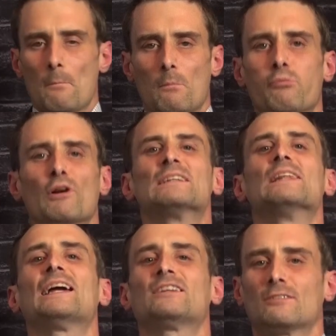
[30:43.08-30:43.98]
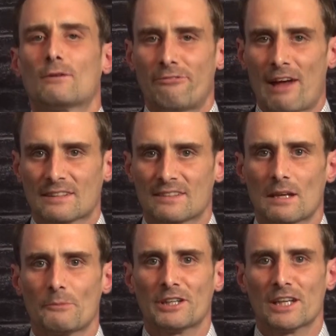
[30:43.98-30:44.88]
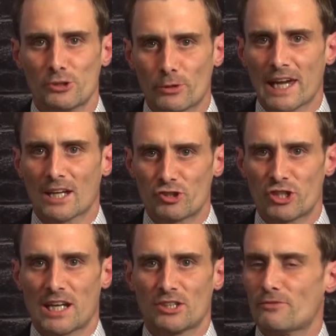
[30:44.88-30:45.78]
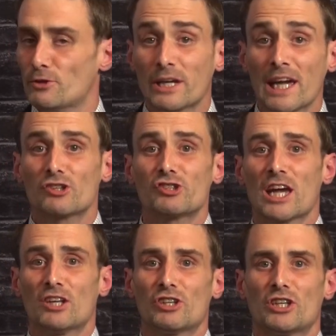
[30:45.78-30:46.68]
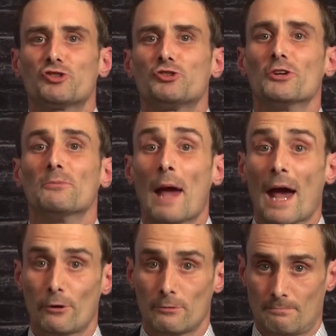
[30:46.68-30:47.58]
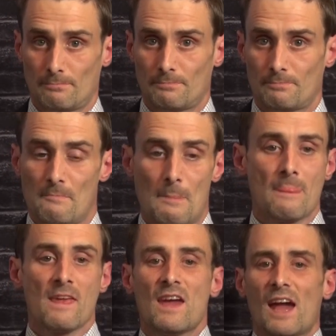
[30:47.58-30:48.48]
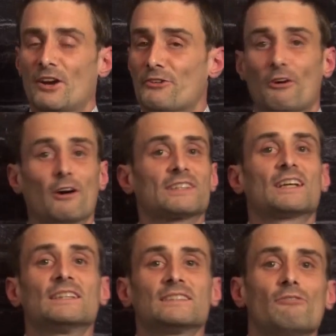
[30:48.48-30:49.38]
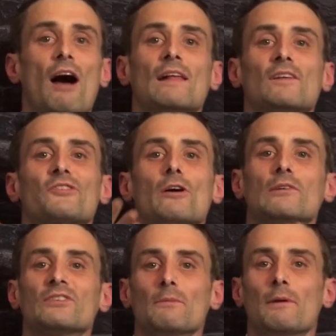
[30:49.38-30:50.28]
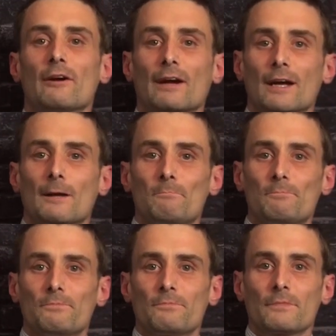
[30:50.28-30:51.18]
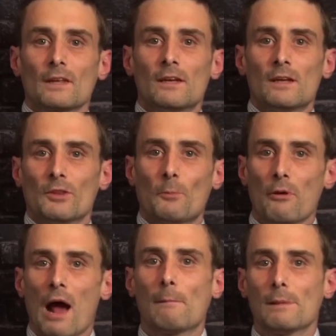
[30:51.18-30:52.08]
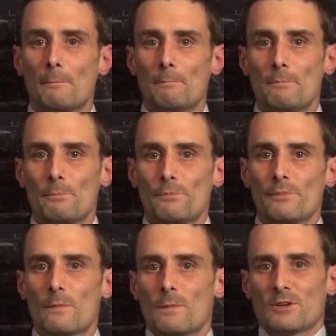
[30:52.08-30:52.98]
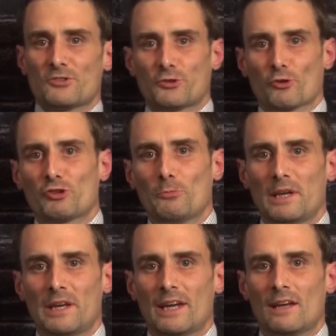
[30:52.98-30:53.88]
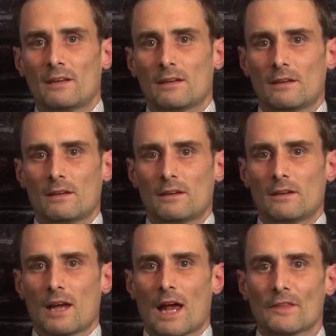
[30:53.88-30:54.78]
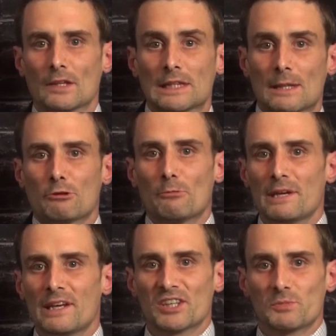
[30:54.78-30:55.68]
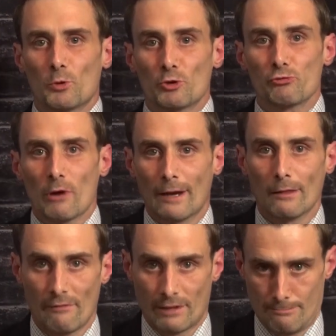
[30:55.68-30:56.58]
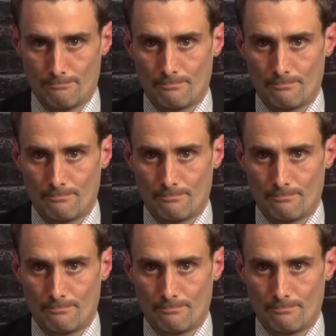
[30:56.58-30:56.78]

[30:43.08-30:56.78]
bring light to a fact of something that you can't change? If you can't change it, it shouldn't matter. And as far as guns and violence goes in America, the problem is social media and the liberal media's portrayal of it.